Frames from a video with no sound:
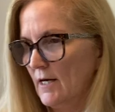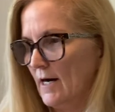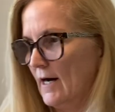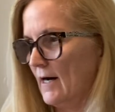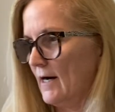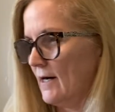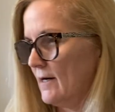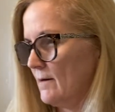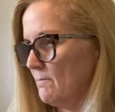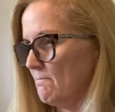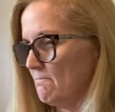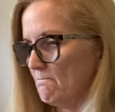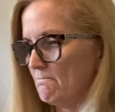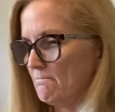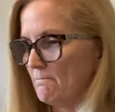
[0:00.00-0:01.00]

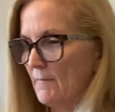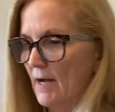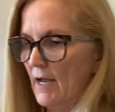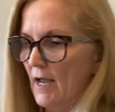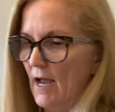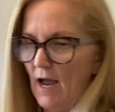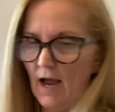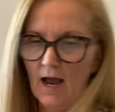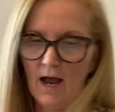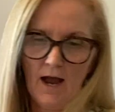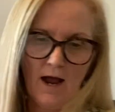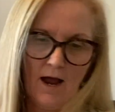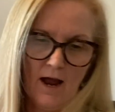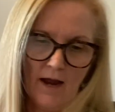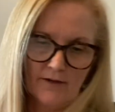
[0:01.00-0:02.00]

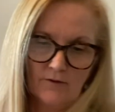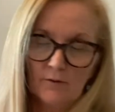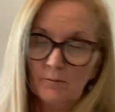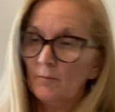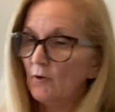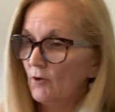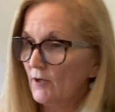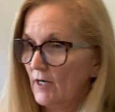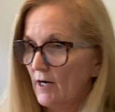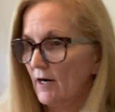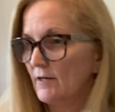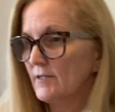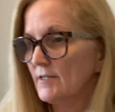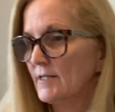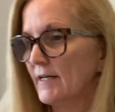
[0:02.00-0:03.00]
I did pull a
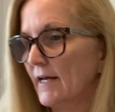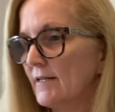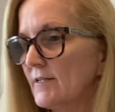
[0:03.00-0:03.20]
card today,